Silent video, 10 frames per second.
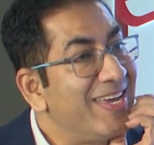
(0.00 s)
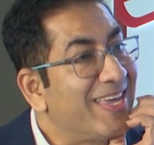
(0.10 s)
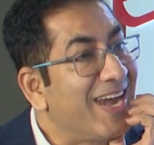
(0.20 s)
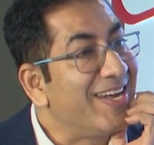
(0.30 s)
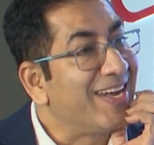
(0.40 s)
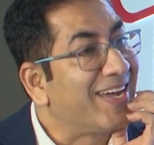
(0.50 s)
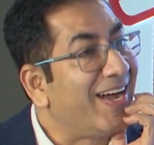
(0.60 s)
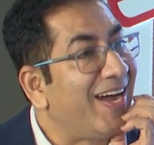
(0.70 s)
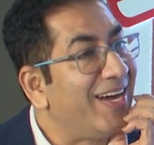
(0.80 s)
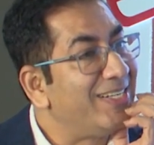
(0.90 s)
Credit
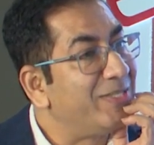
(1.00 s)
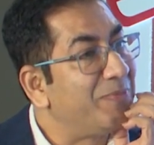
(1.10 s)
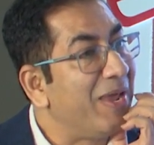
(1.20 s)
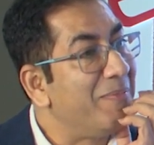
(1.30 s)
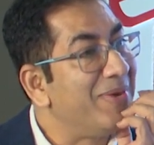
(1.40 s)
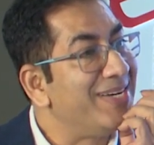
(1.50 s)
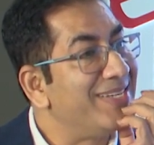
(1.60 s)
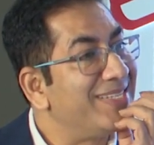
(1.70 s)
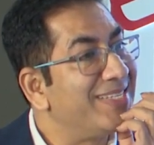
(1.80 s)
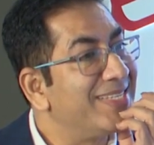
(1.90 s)
cards,
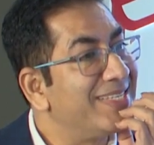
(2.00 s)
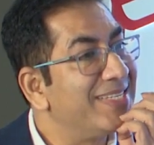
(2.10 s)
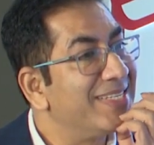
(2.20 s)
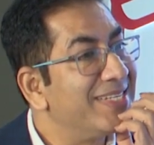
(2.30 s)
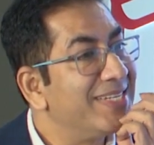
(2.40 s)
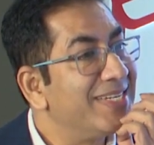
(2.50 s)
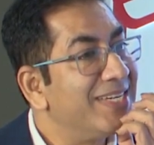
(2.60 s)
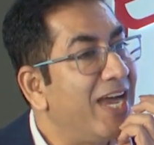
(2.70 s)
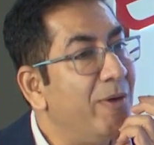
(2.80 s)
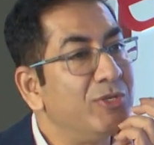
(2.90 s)
payments.
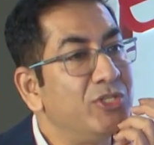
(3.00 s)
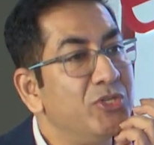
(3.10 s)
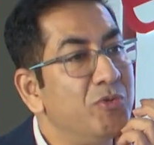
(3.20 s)
How much is